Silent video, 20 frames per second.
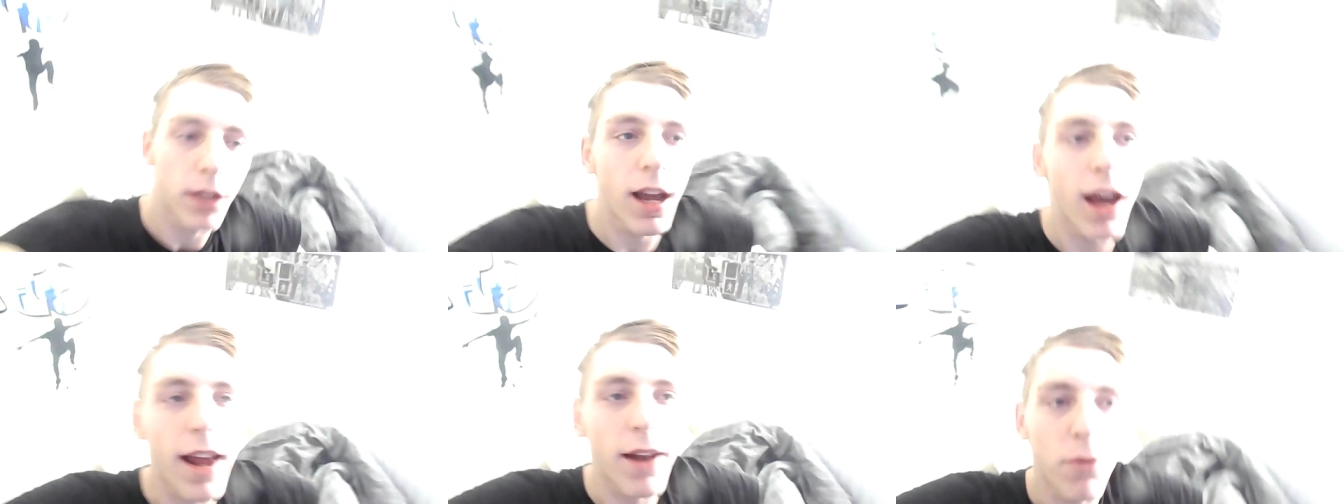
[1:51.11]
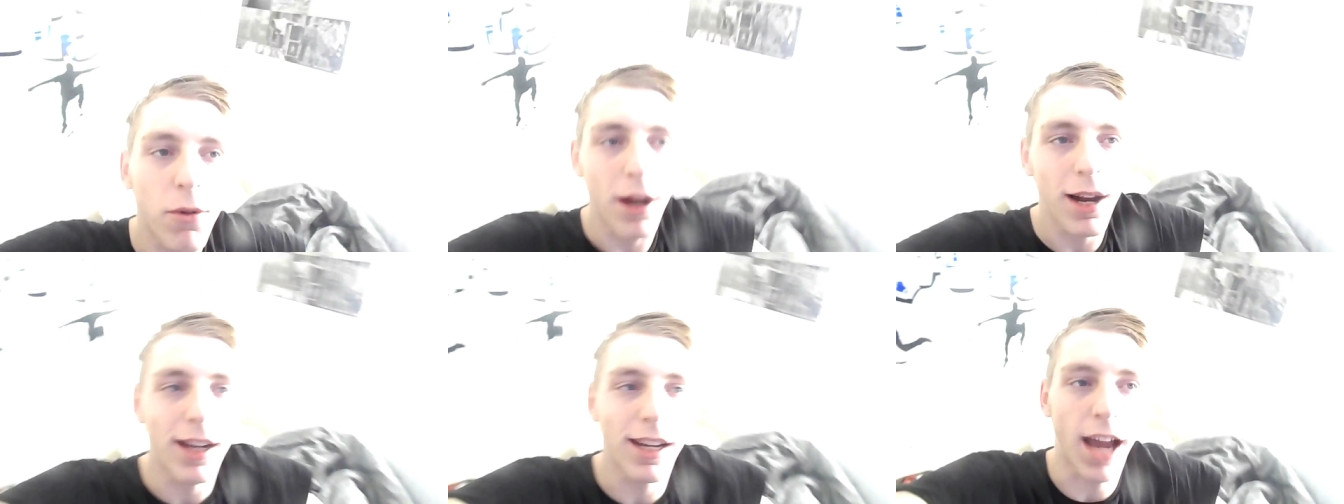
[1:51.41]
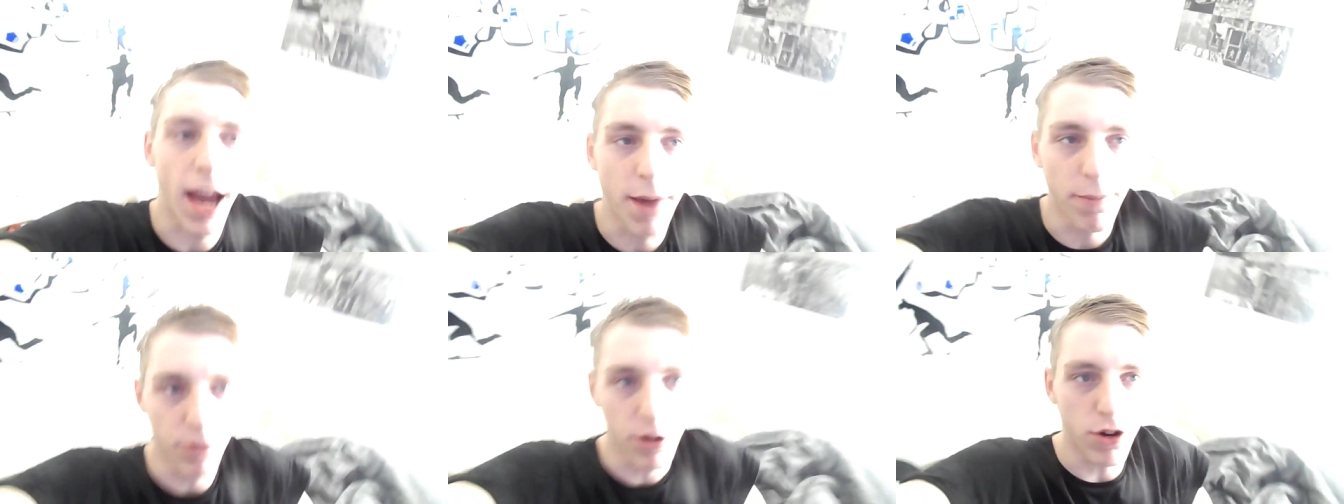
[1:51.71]
And when a
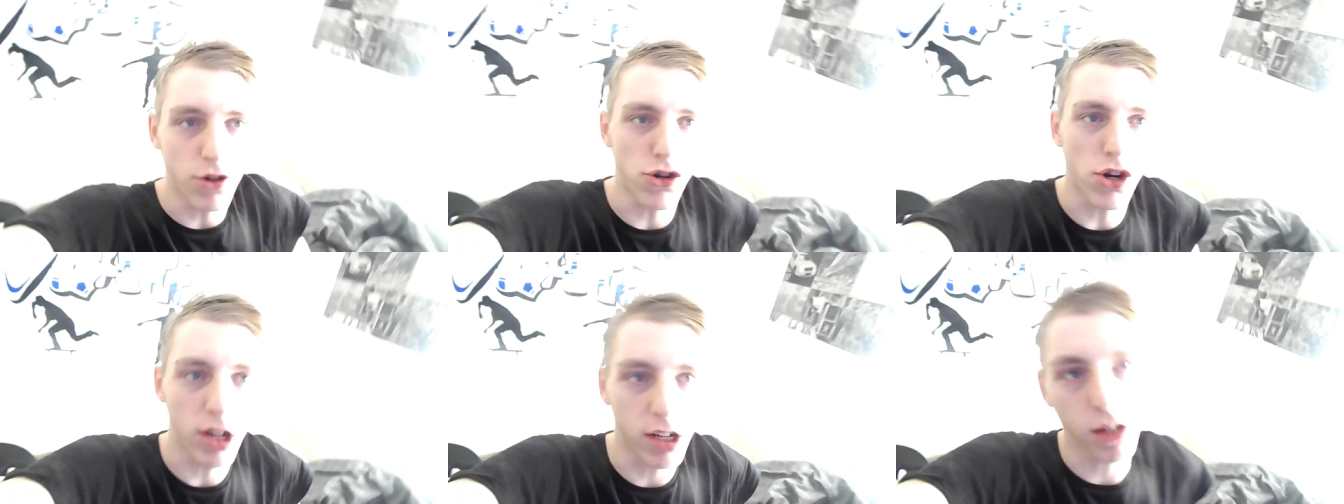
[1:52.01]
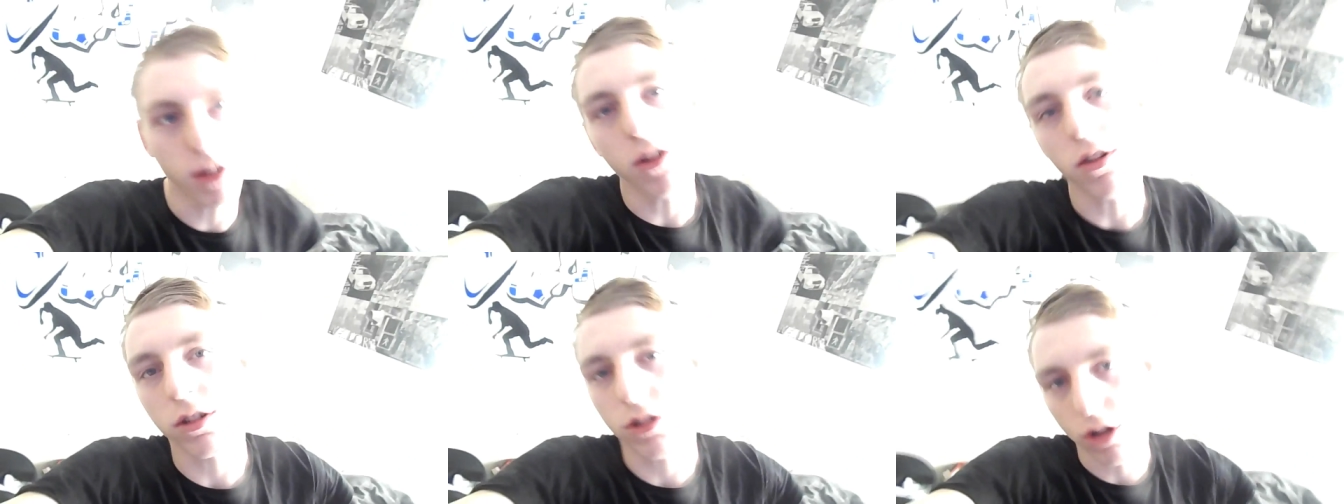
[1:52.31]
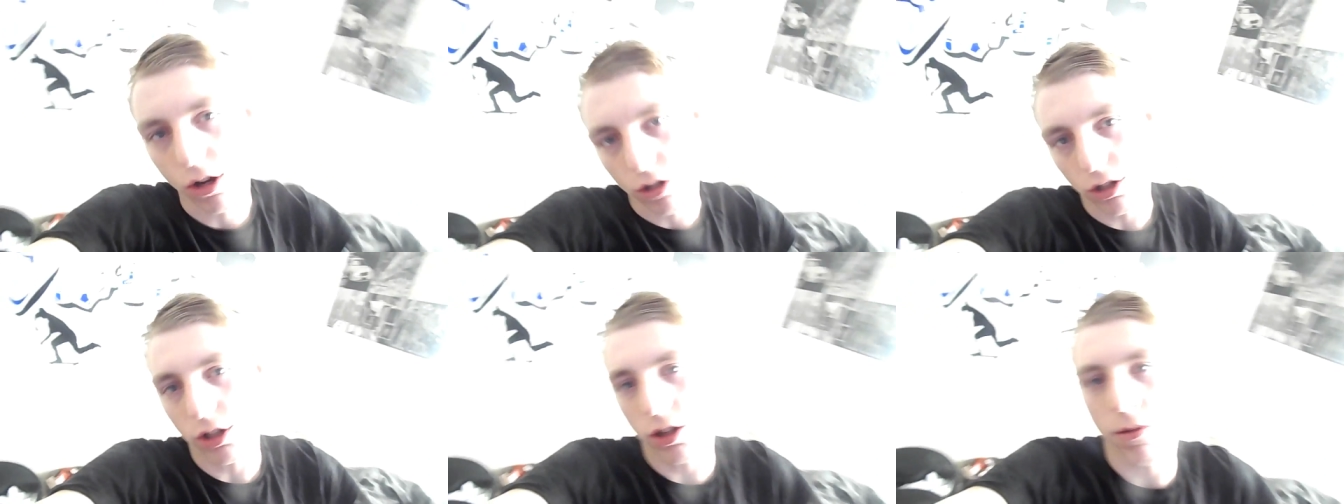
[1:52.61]
game usually looks
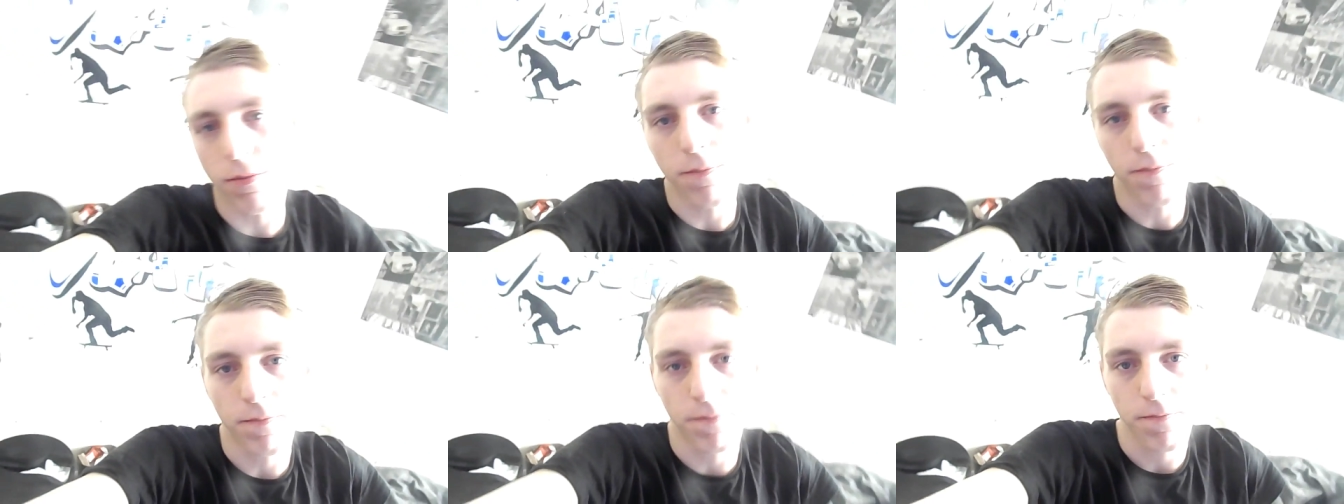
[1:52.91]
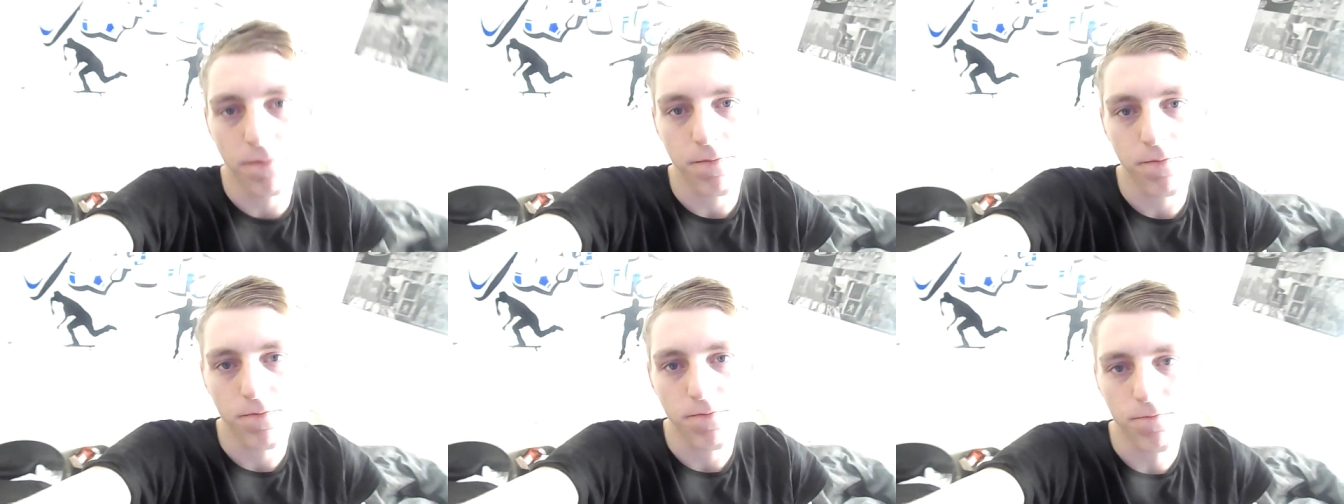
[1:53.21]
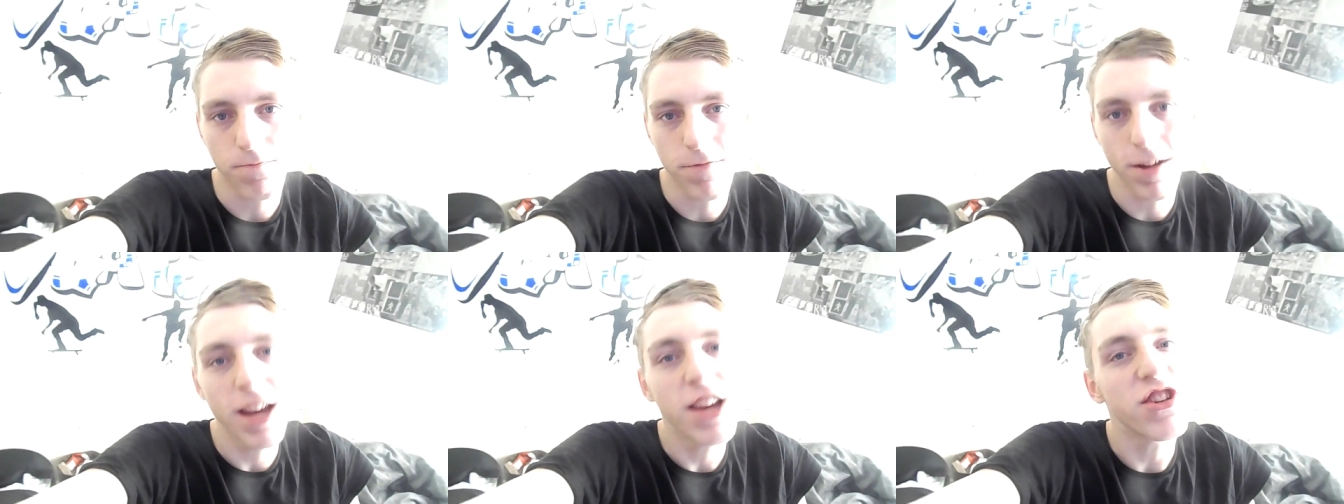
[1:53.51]
awesome,
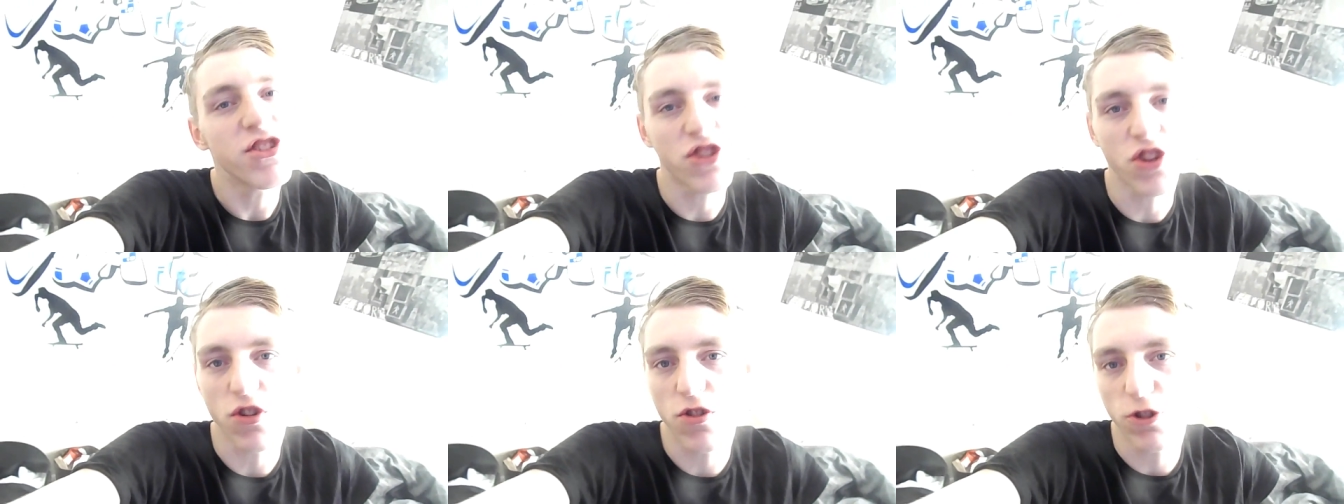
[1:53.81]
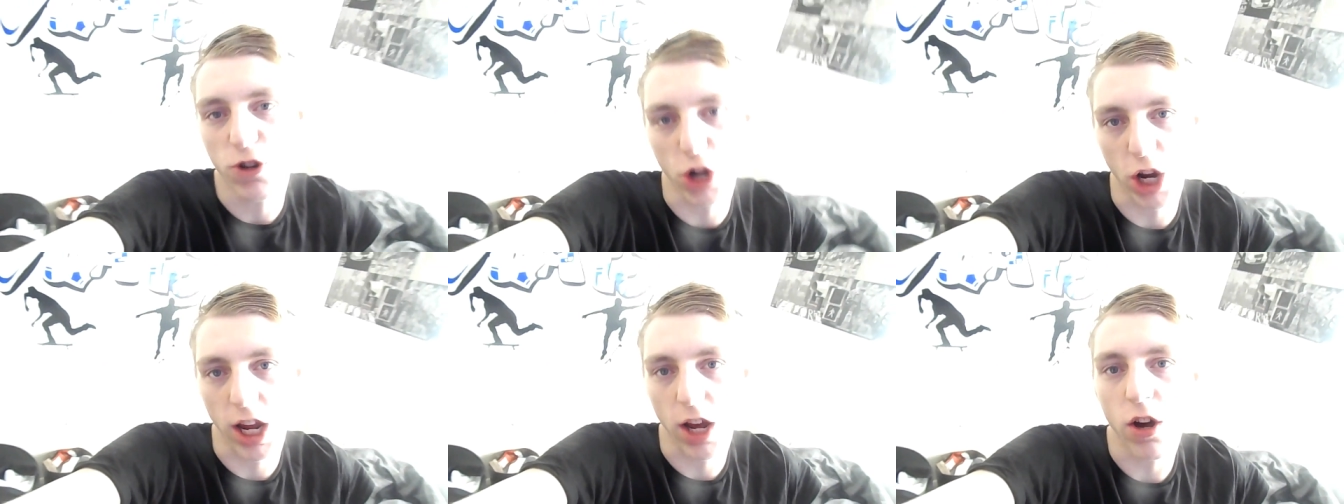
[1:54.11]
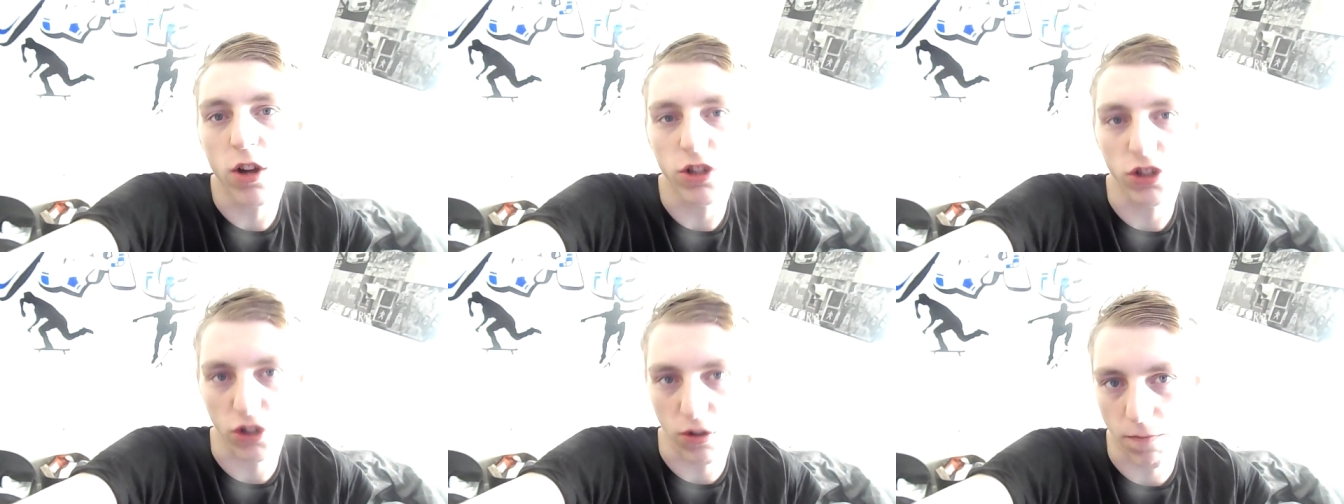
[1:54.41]
it's usually
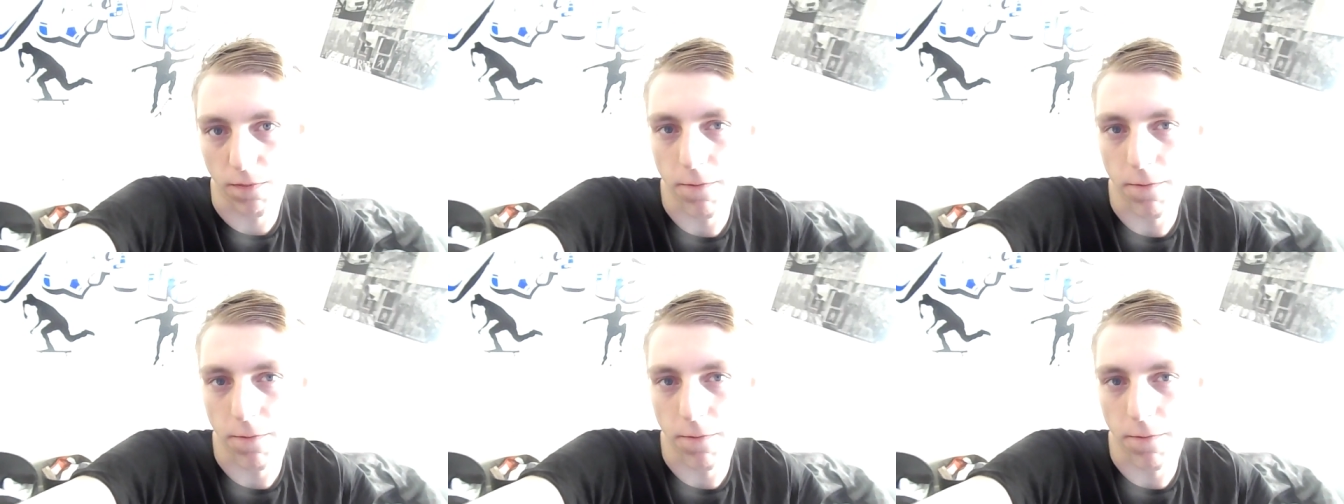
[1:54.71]
awesome.